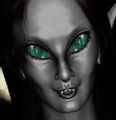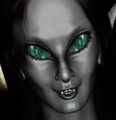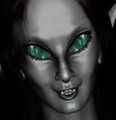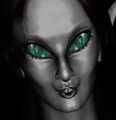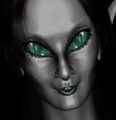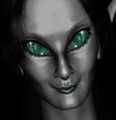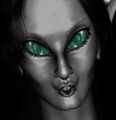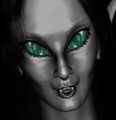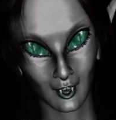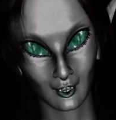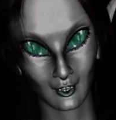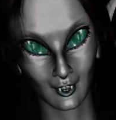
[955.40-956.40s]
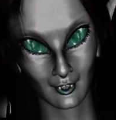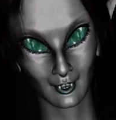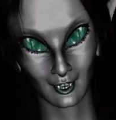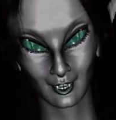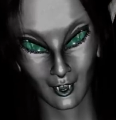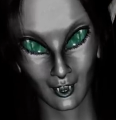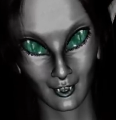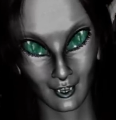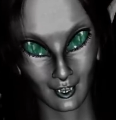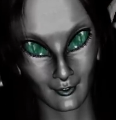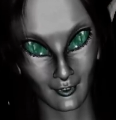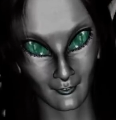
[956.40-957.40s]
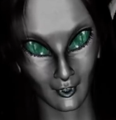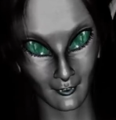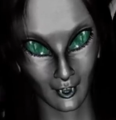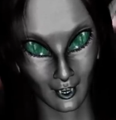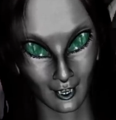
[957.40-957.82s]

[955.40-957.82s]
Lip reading: scavenged from shot down visitors